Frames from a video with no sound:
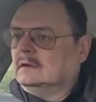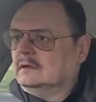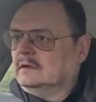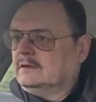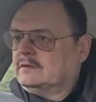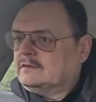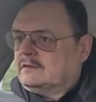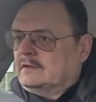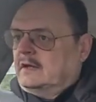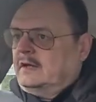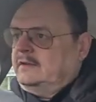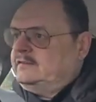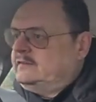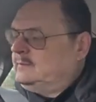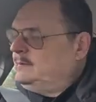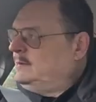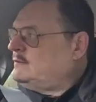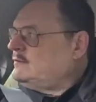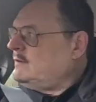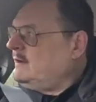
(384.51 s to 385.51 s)
It's nice
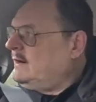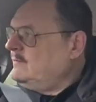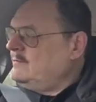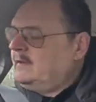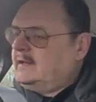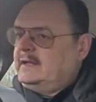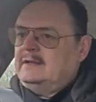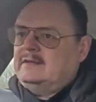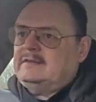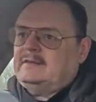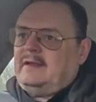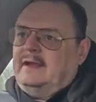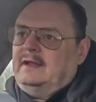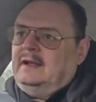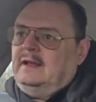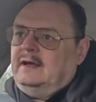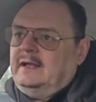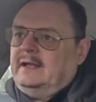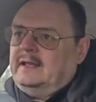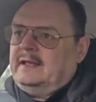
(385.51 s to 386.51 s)
to be driving in
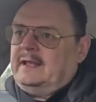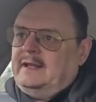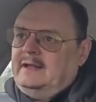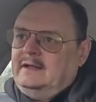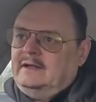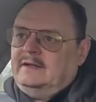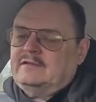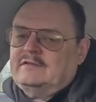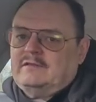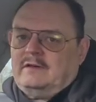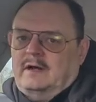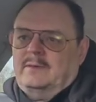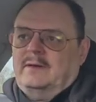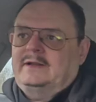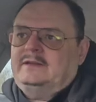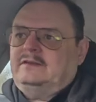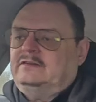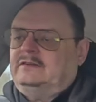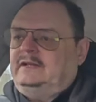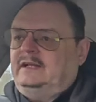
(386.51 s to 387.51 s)
daylight again. I
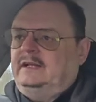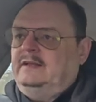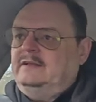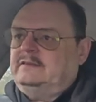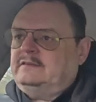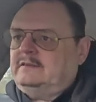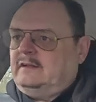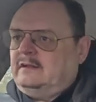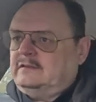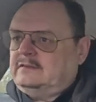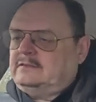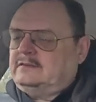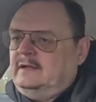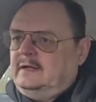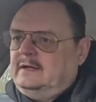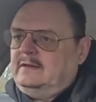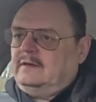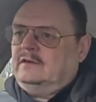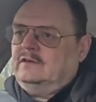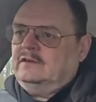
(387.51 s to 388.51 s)
went to see Liz last
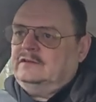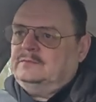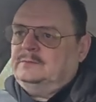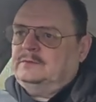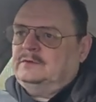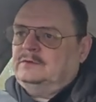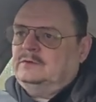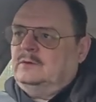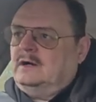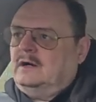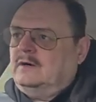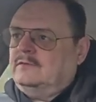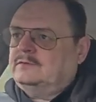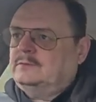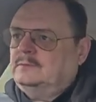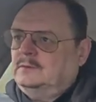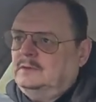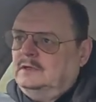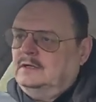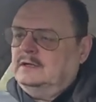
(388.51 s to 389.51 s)
night at the hospital
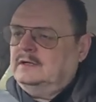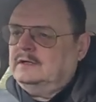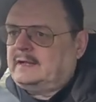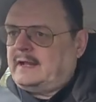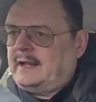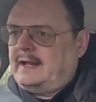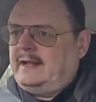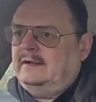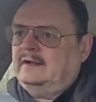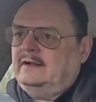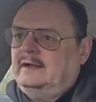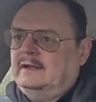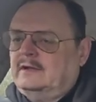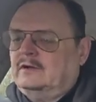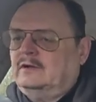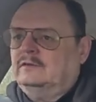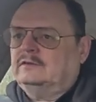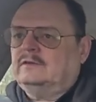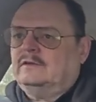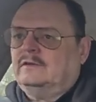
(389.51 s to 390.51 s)
after work, and I
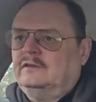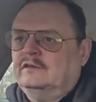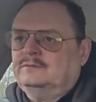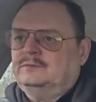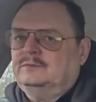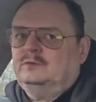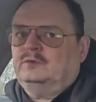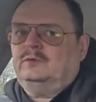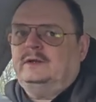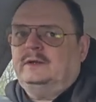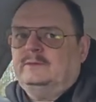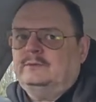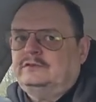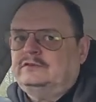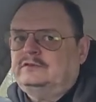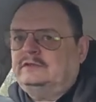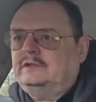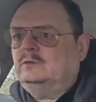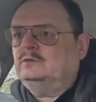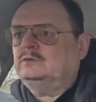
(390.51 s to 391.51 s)
got to the hospital and it was
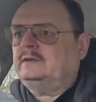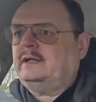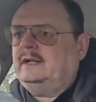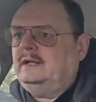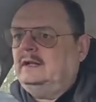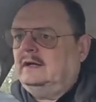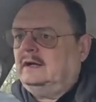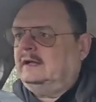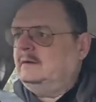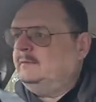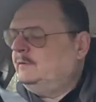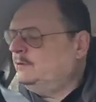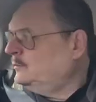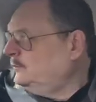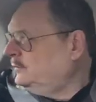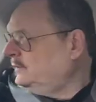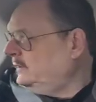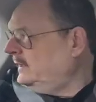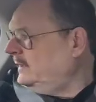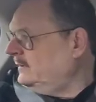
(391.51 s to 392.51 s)
still daylight, which
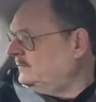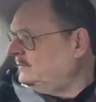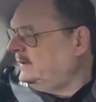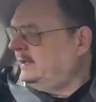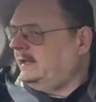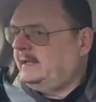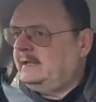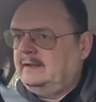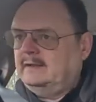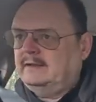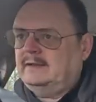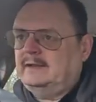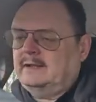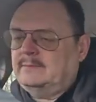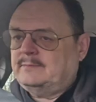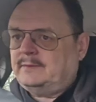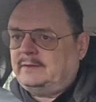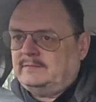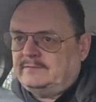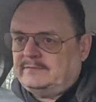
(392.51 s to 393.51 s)
was lovely. Get a
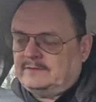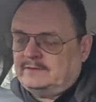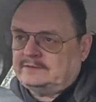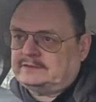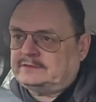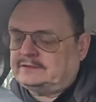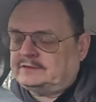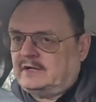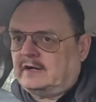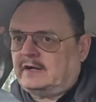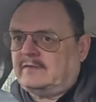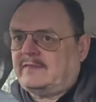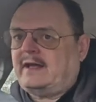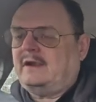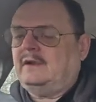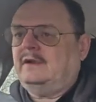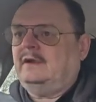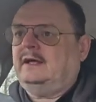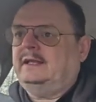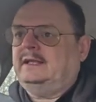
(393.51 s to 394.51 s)
bit of suck
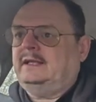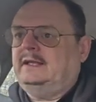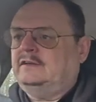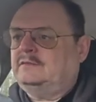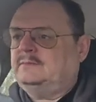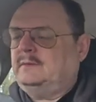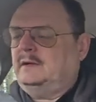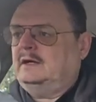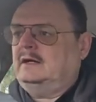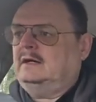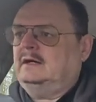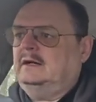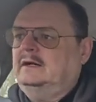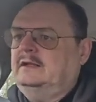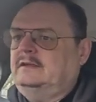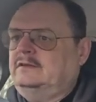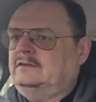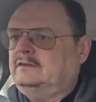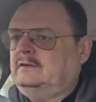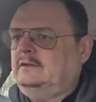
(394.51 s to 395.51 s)
that light into my
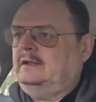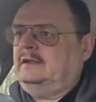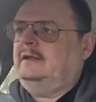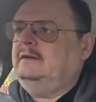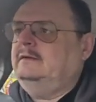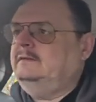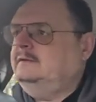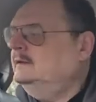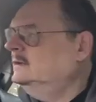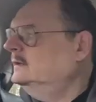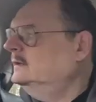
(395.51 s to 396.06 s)
eyes, you know.